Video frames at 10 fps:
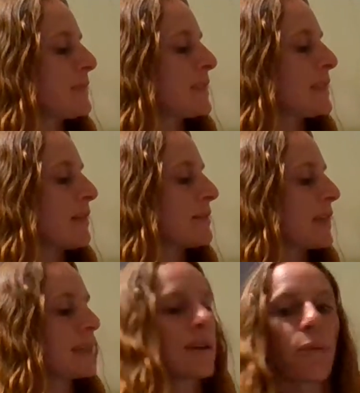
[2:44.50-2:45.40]
sounds
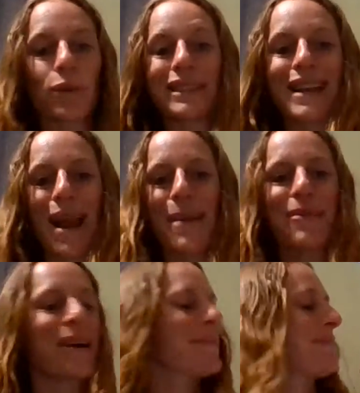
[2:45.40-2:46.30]
like someone's name,
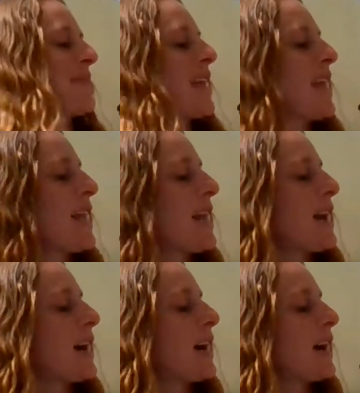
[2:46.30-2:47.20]
right?
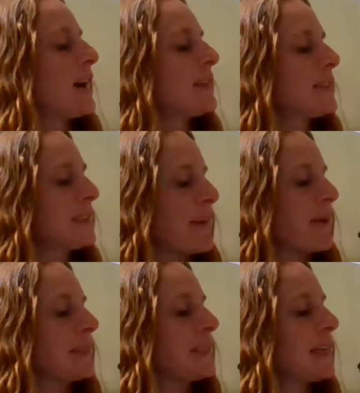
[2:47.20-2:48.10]
Same
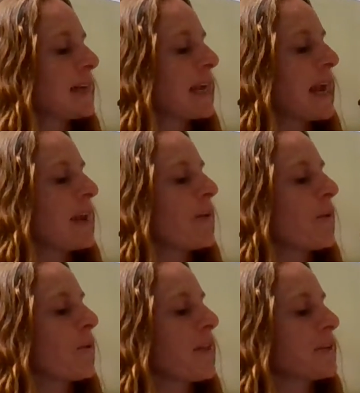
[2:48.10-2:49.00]
idea again,
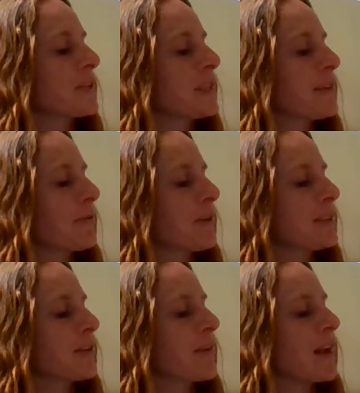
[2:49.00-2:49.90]
only there's a
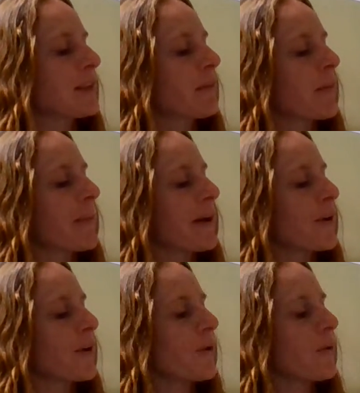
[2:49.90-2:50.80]
difference. You've got a double
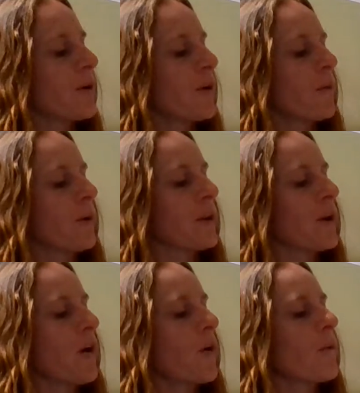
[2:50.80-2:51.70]
bond O with an
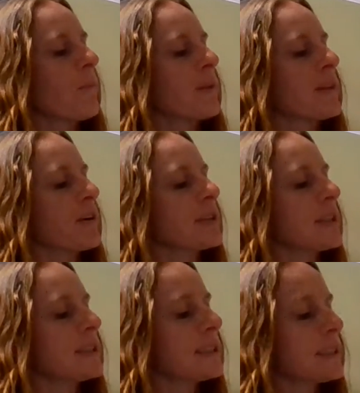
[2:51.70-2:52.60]
O, but there's
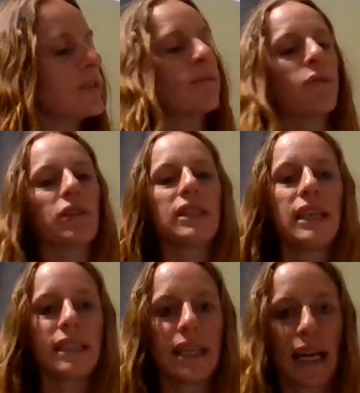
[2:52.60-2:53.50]
still more
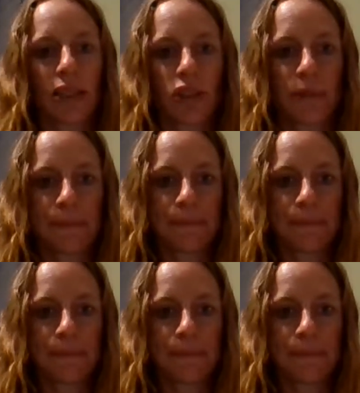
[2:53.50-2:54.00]
C's attached.